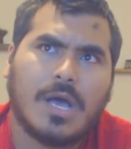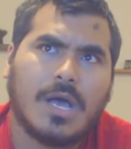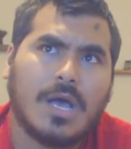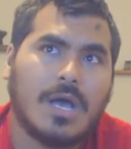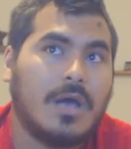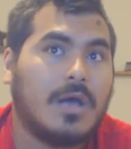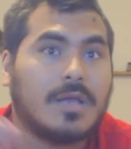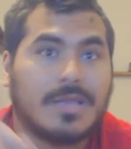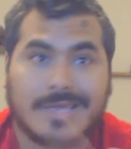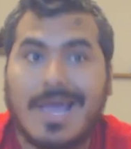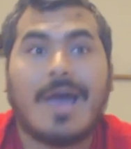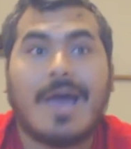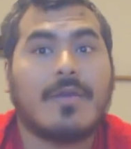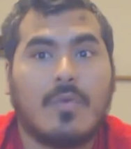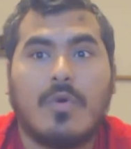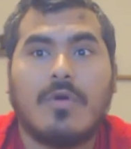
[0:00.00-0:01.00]

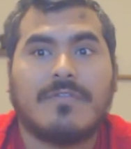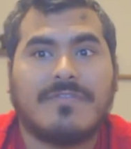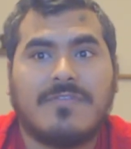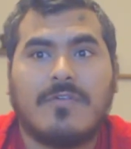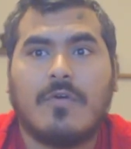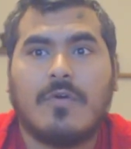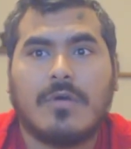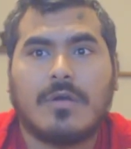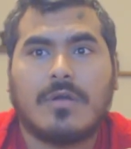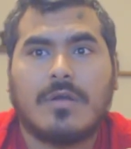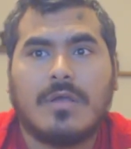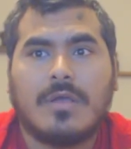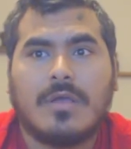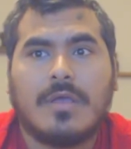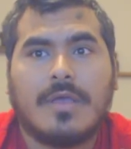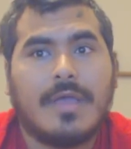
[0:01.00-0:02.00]
God of War
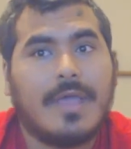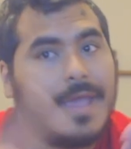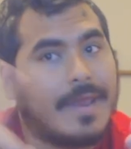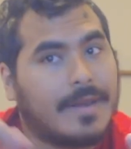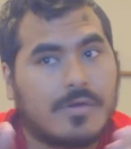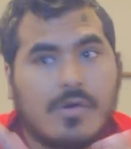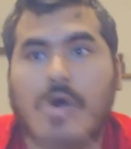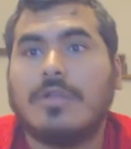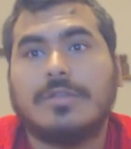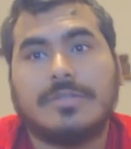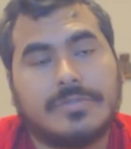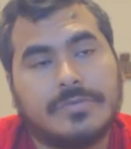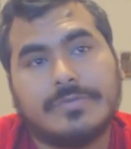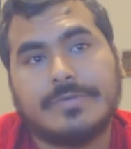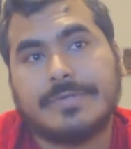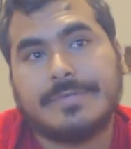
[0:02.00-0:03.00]
4, and
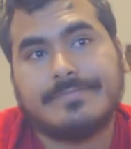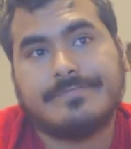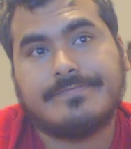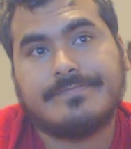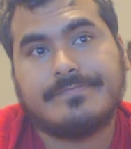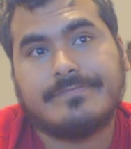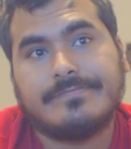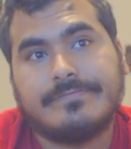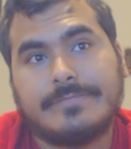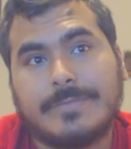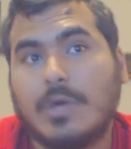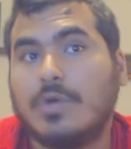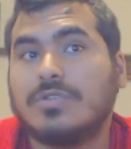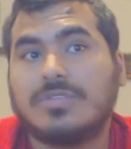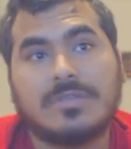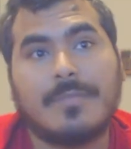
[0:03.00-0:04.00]
Call of Duty.
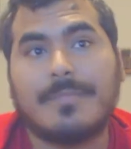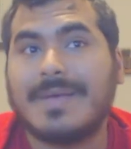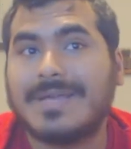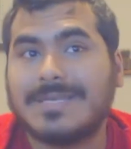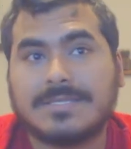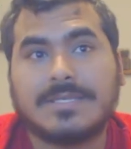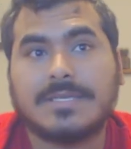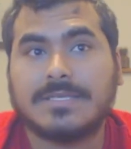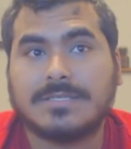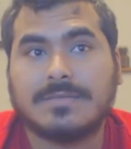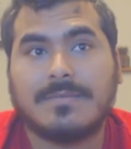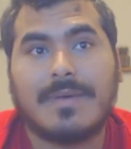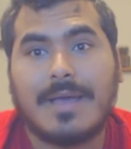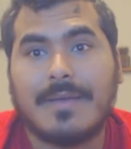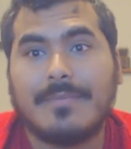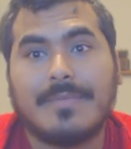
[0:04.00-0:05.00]
Those are the best
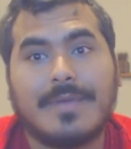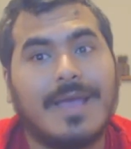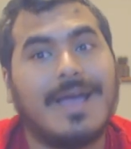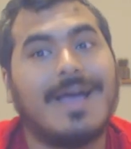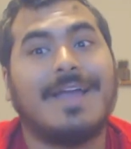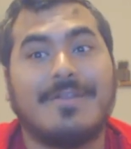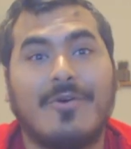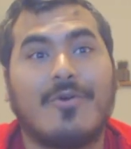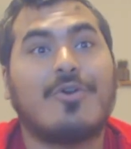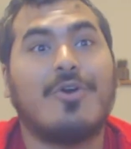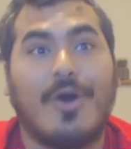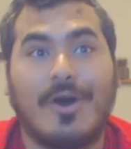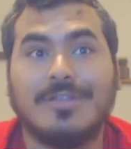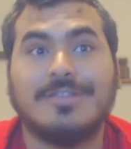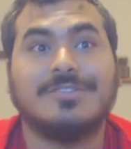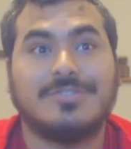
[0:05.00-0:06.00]
things in my... I know,
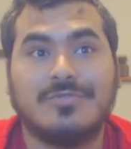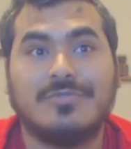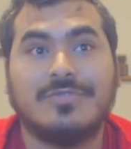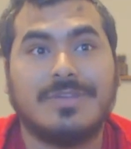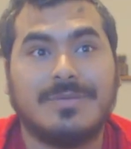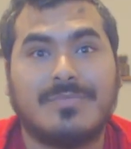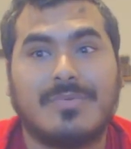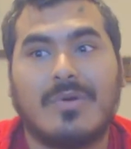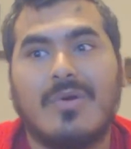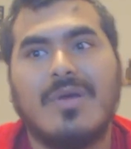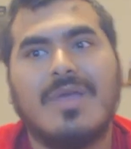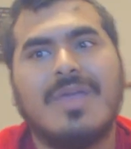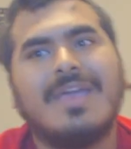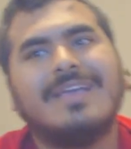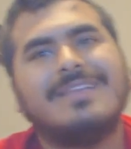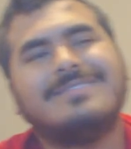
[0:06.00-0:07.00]
Call of Duty,
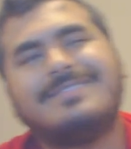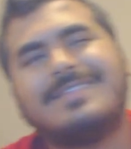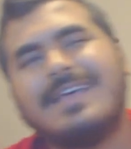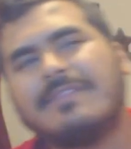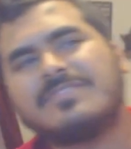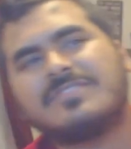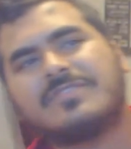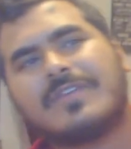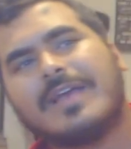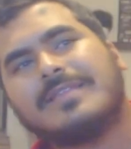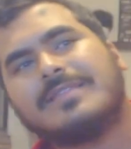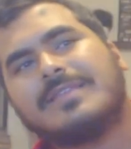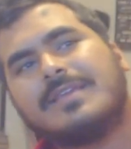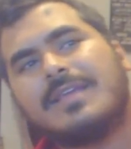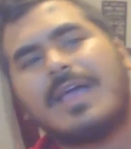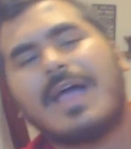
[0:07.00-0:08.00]
bro. Death
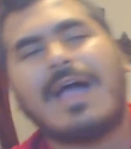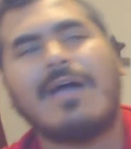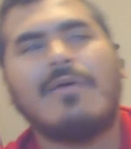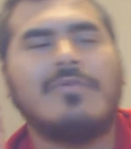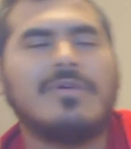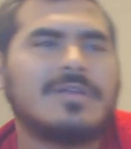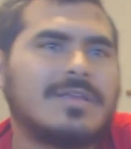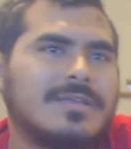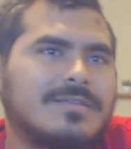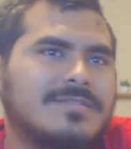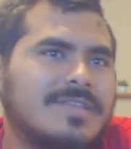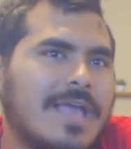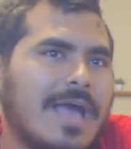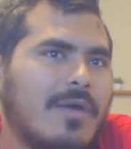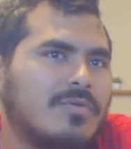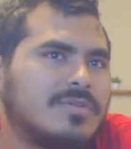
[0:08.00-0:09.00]
Stranding, I
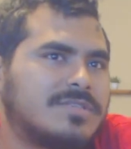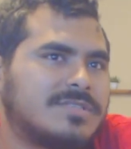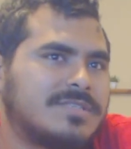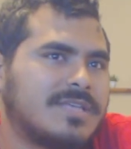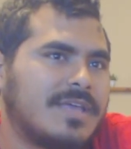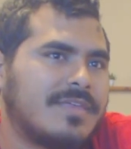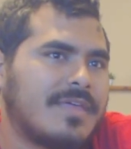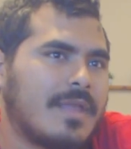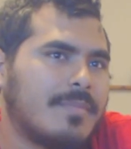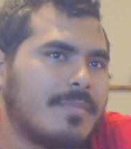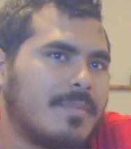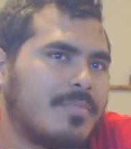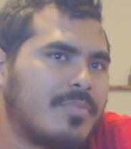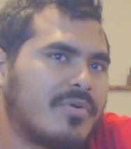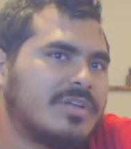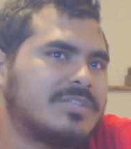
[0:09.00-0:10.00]
would say that
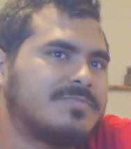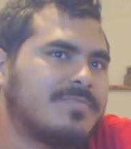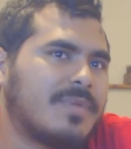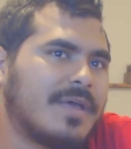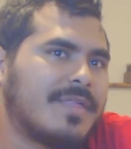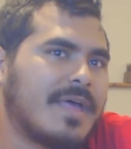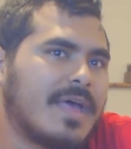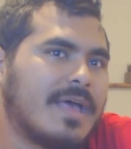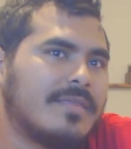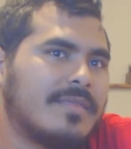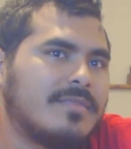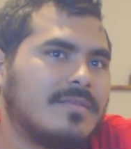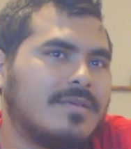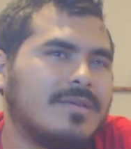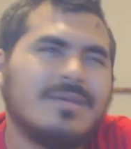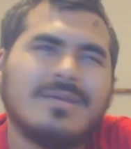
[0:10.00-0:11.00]
I'm impressed by
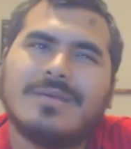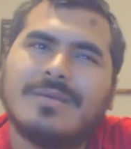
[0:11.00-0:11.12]
that,